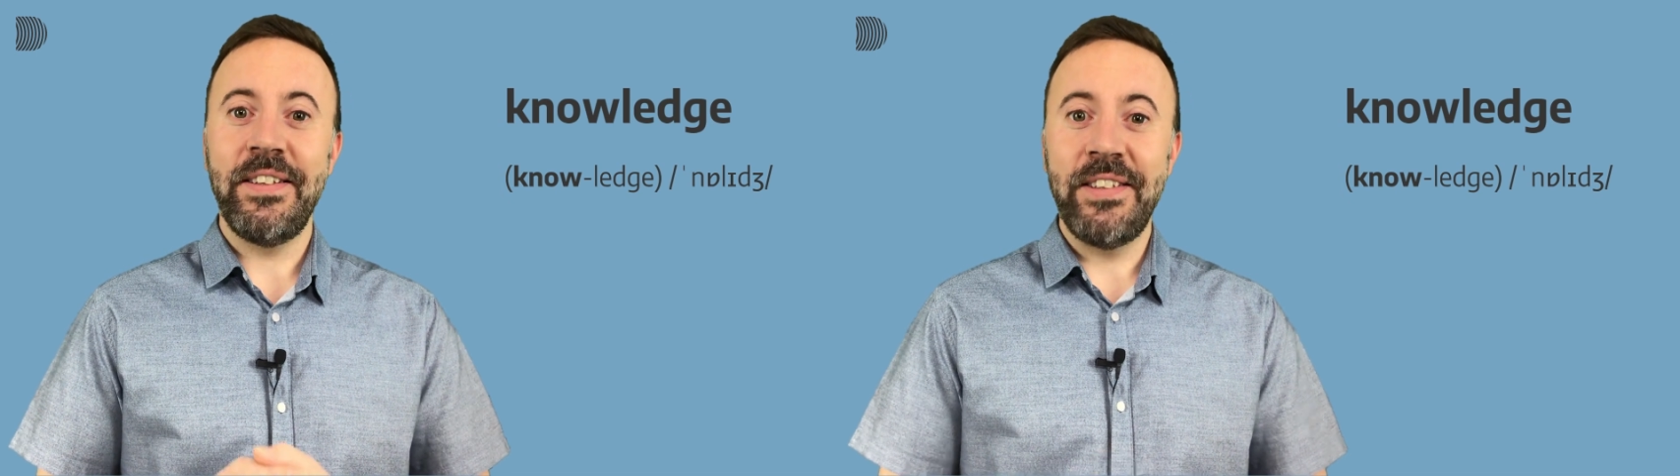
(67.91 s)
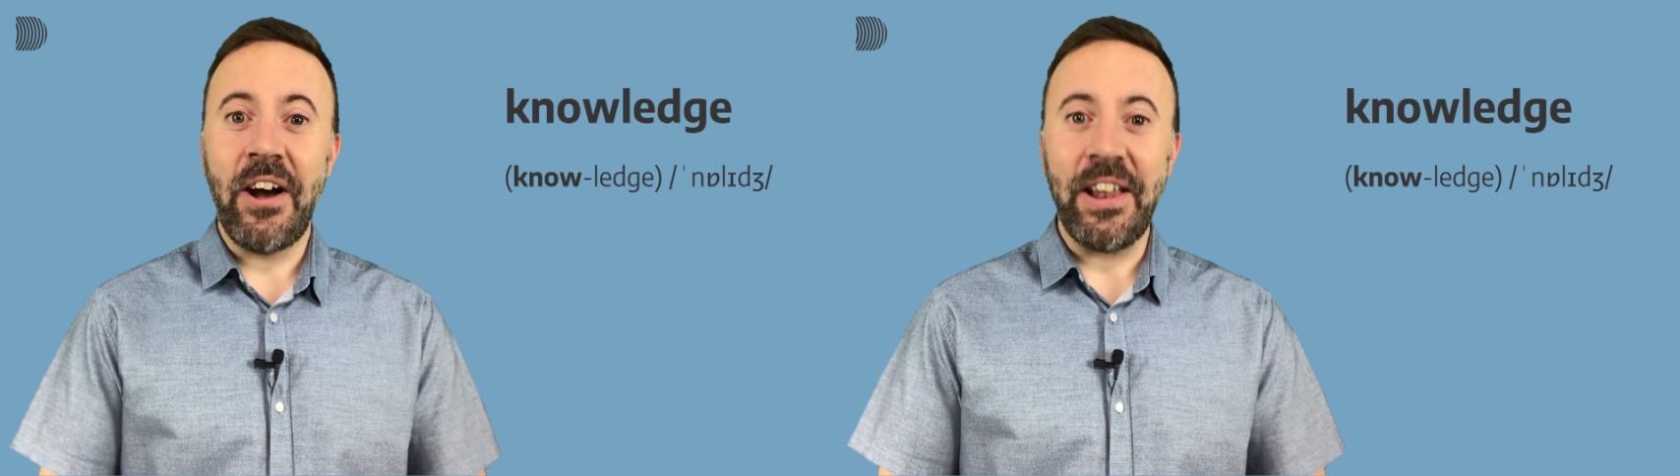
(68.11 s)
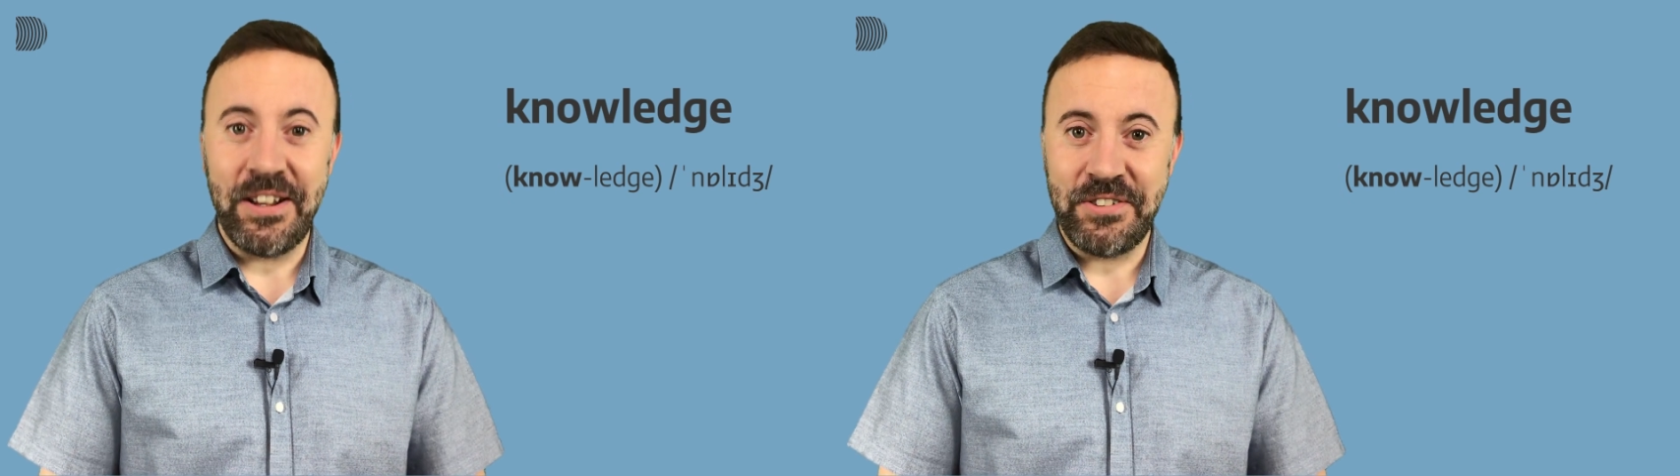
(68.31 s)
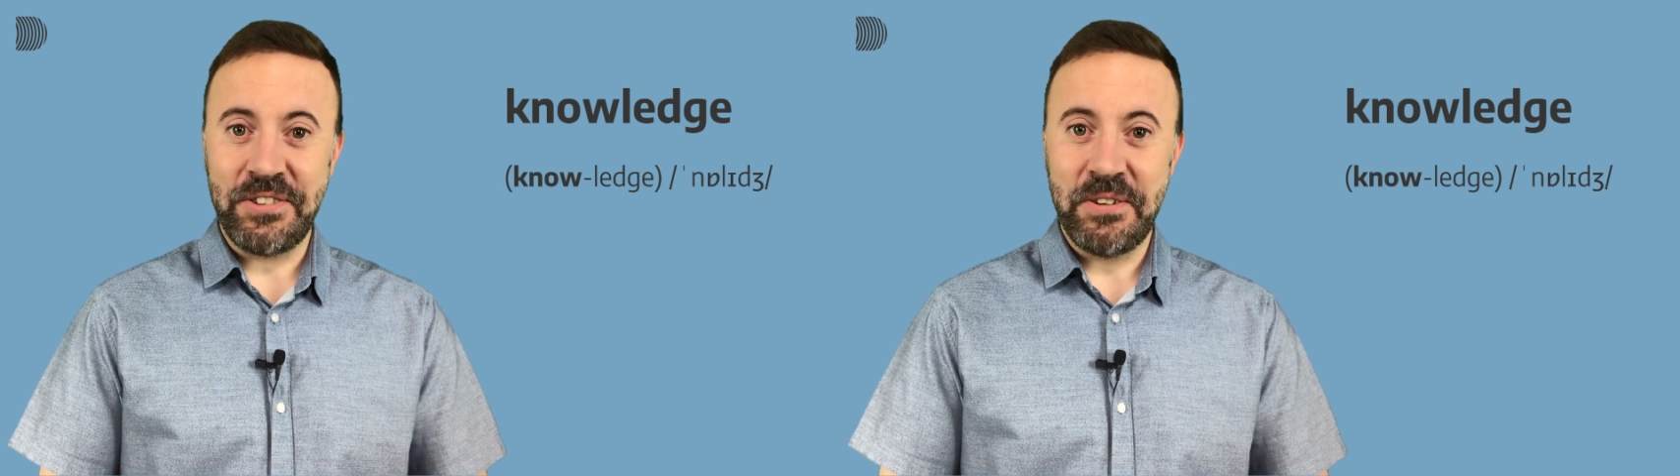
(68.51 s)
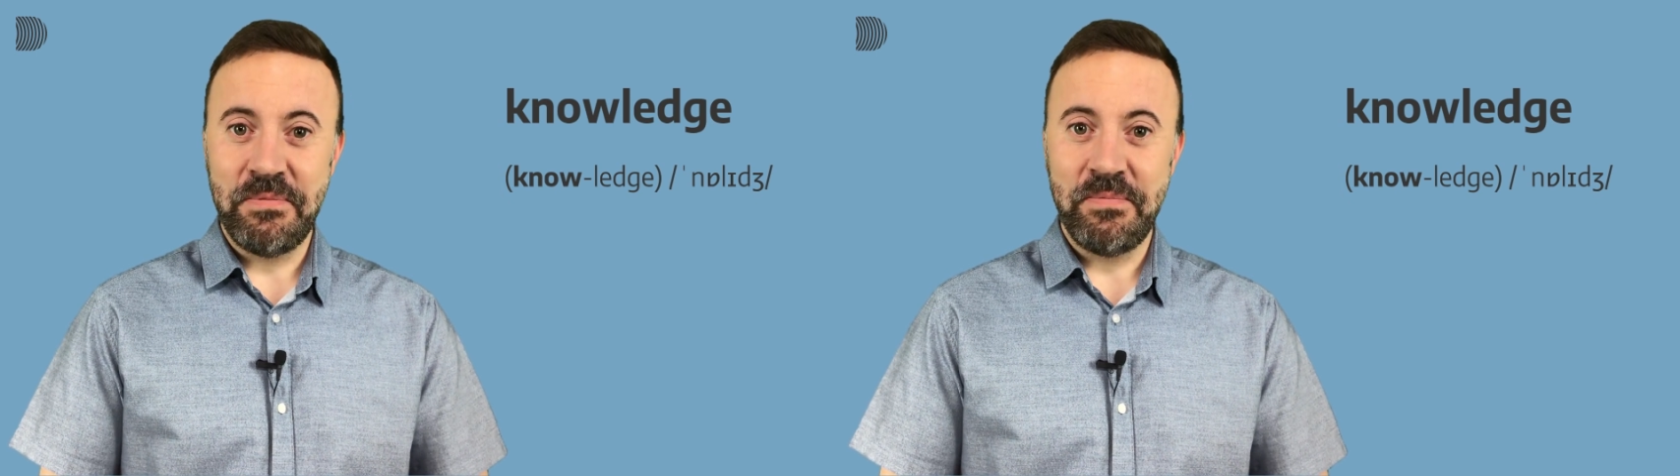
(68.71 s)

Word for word: Knowledge.